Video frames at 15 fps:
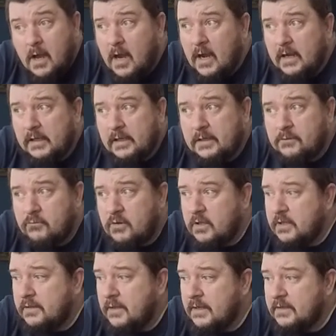I
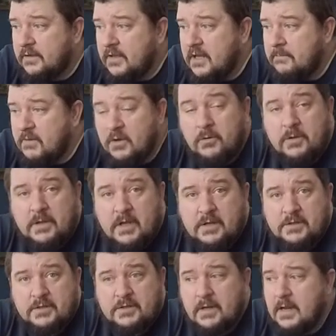really would like to keep doing
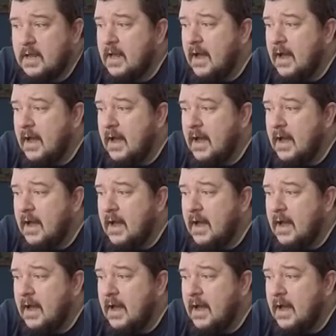this.